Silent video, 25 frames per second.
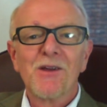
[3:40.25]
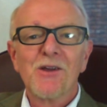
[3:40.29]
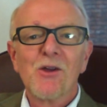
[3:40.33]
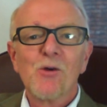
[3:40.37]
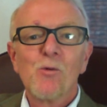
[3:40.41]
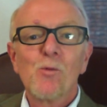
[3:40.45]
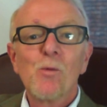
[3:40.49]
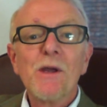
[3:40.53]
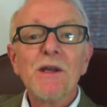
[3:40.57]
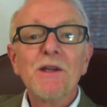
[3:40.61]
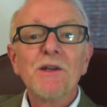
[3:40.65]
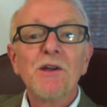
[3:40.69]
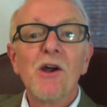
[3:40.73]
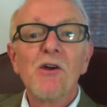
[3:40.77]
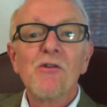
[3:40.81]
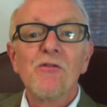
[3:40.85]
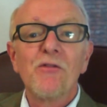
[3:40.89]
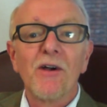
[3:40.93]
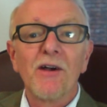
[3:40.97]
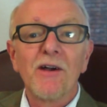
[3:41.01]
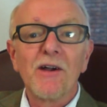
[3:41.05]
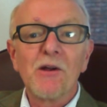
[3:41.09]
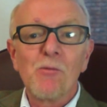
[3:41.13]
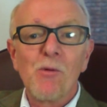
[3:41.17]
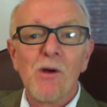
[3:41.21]
We know
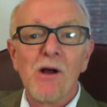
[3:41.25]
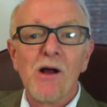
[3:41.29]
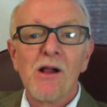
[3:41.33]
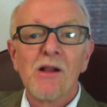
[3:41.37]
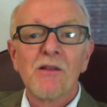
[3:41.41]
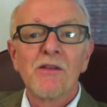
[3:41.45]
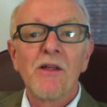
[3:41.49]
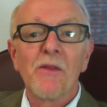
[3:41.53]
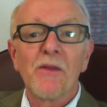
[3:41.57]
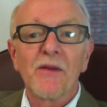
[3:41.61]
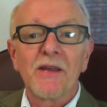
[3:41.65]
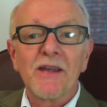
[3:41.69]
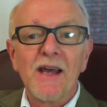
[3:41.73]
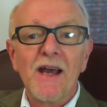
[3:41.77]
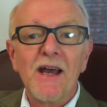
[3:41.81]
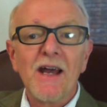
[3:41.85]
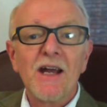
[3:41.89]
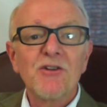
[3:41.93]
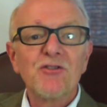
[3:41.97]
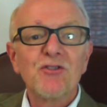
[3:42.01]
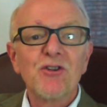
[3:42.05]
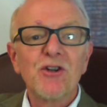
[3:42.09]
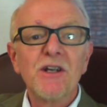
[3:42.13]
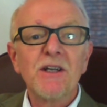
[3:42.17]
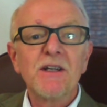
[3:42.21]
very well that the care
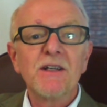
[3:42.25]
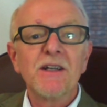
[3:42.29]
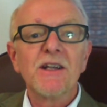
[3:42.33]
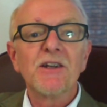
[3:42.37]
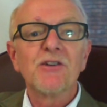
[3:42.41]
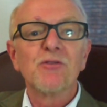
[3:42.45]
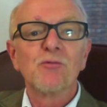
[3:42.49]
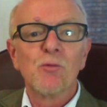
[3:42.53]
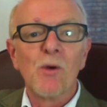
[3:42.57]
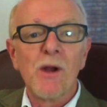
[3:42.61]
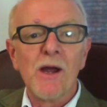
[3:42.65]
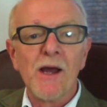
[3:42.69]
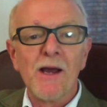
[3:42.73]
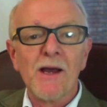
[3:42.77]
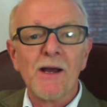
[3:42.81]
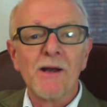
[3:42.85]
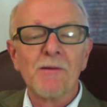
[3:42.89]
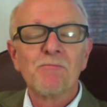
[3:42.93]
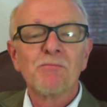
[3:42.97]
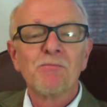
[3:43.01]
gene is rare,